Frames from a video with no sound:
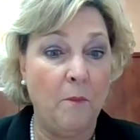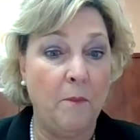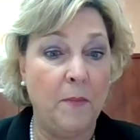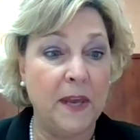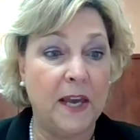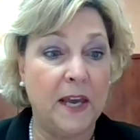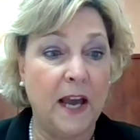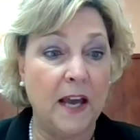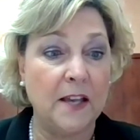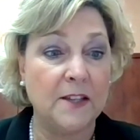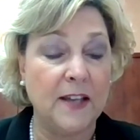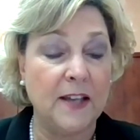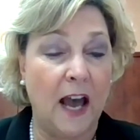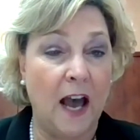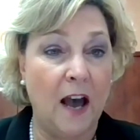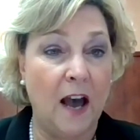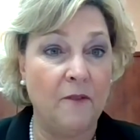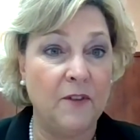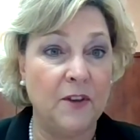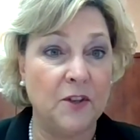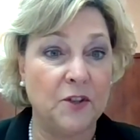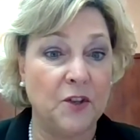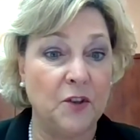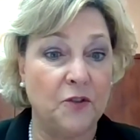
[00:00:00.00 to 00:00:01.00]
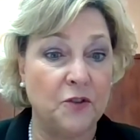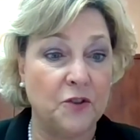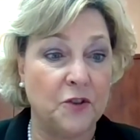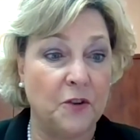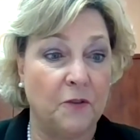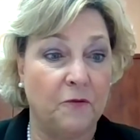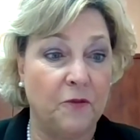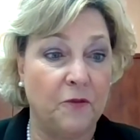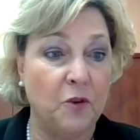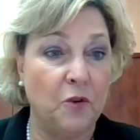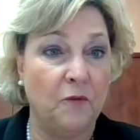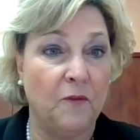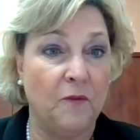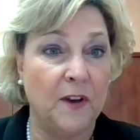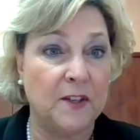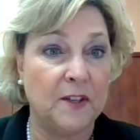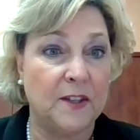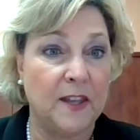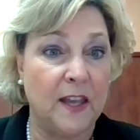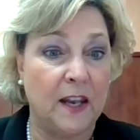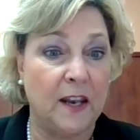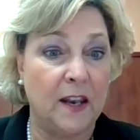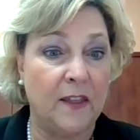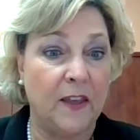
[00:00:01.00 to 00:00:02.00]
Because obviously there's a few of us
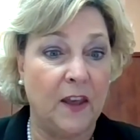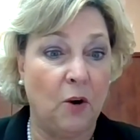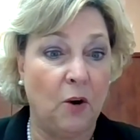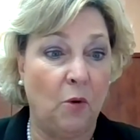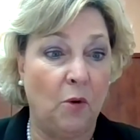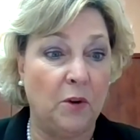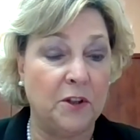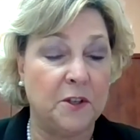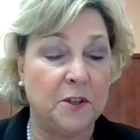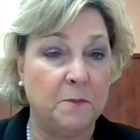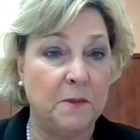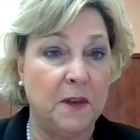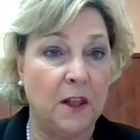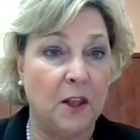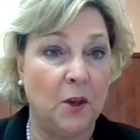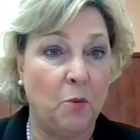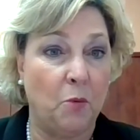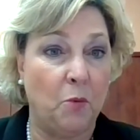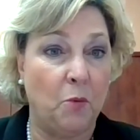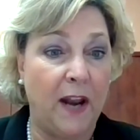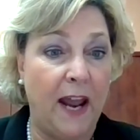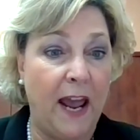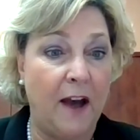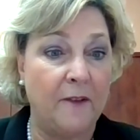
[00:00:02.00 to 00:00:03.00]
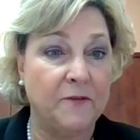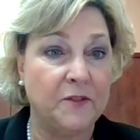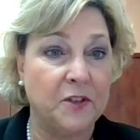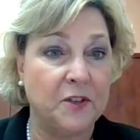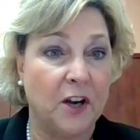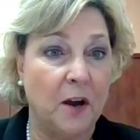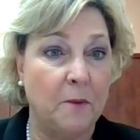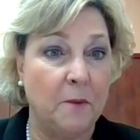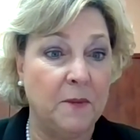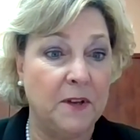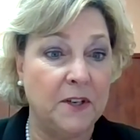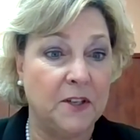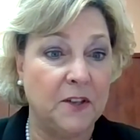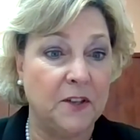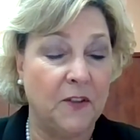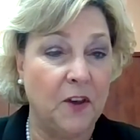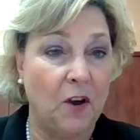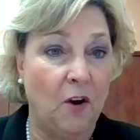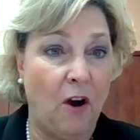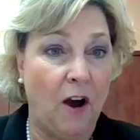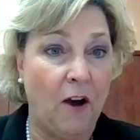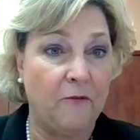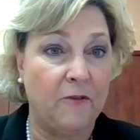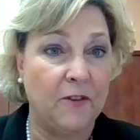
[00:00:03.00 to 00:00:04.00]
that ultimately would have to come into
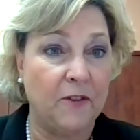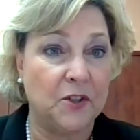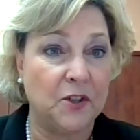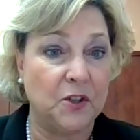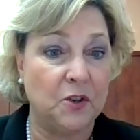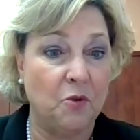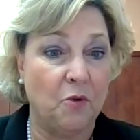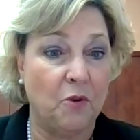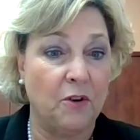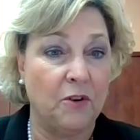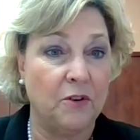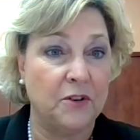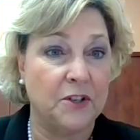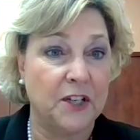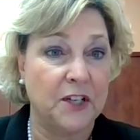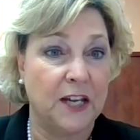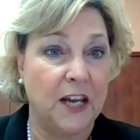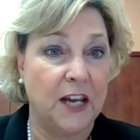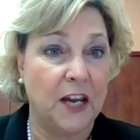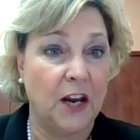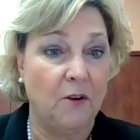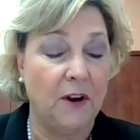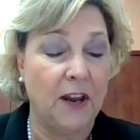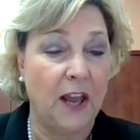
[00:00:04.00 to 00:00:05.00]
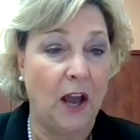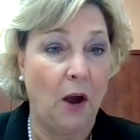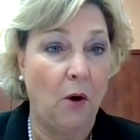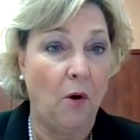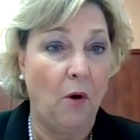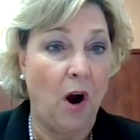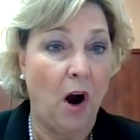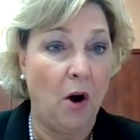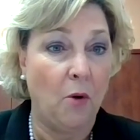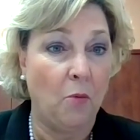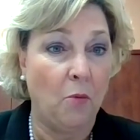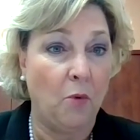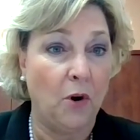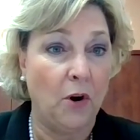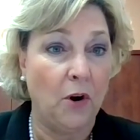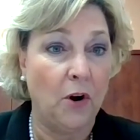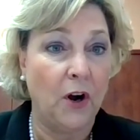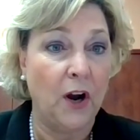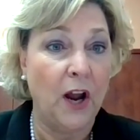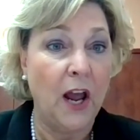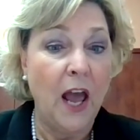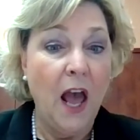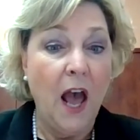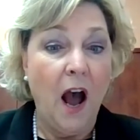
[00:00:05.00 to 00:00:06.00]
the office in order to carry out our work.
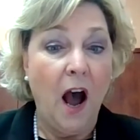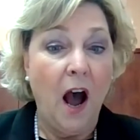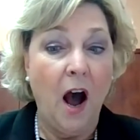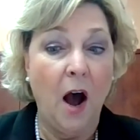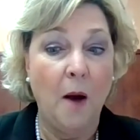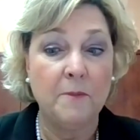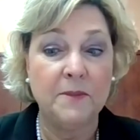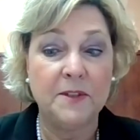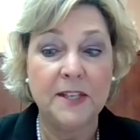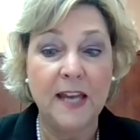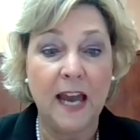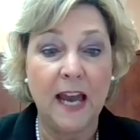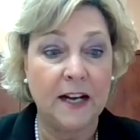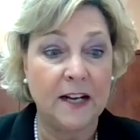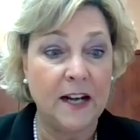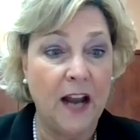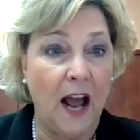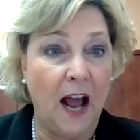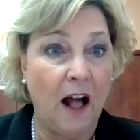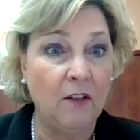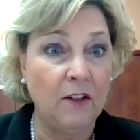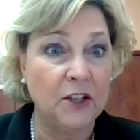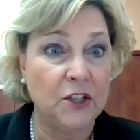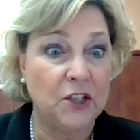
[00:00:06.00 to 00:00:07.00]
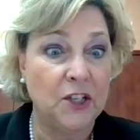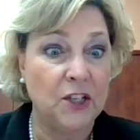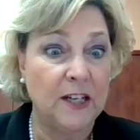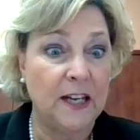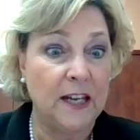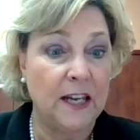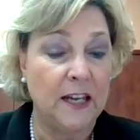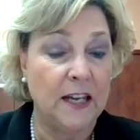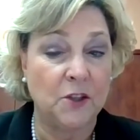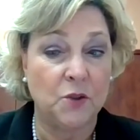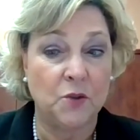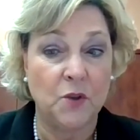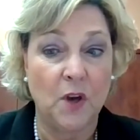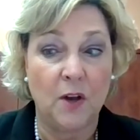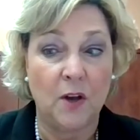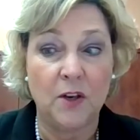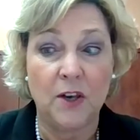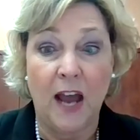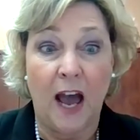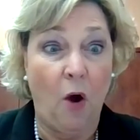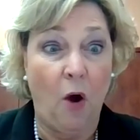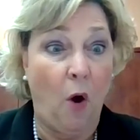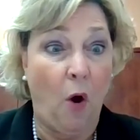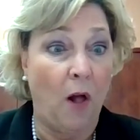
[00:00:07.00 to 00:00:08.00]
Technology needs.
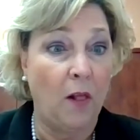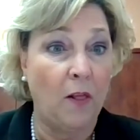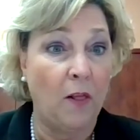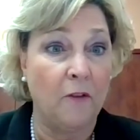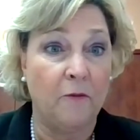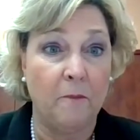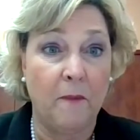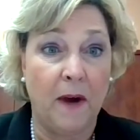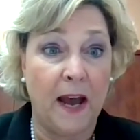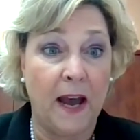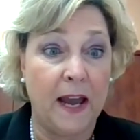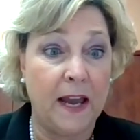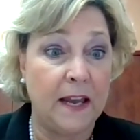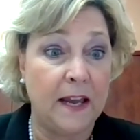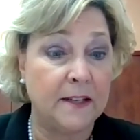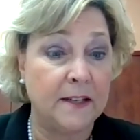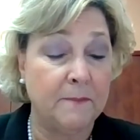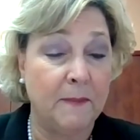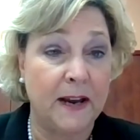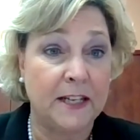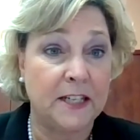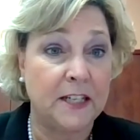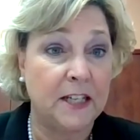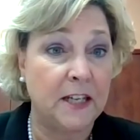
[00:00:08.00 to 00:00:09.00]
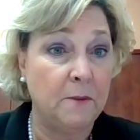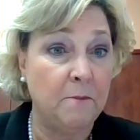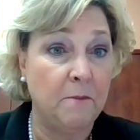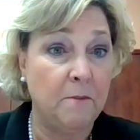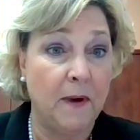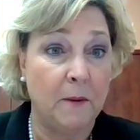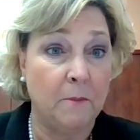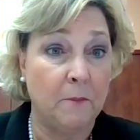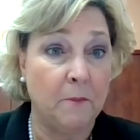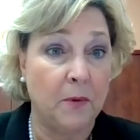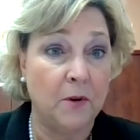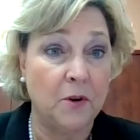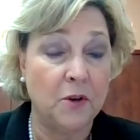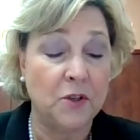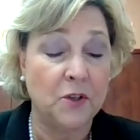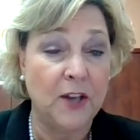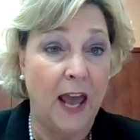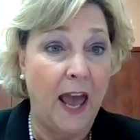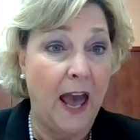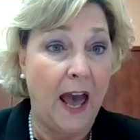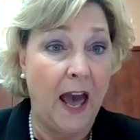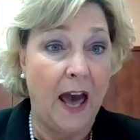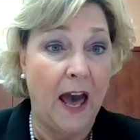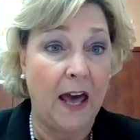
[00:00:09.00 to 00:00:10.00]
Not all of my team members
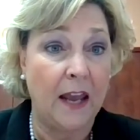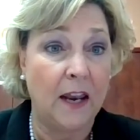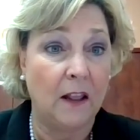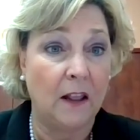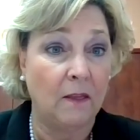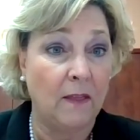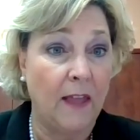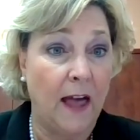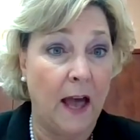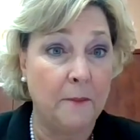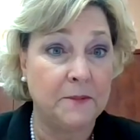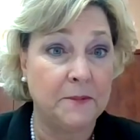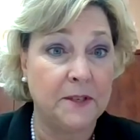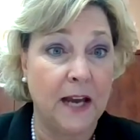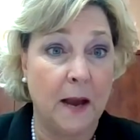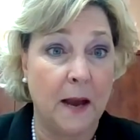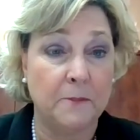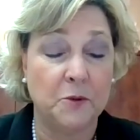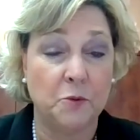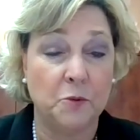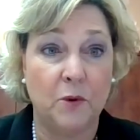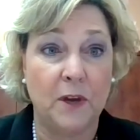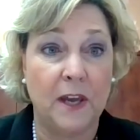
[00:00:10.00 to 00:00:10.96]
had laptops.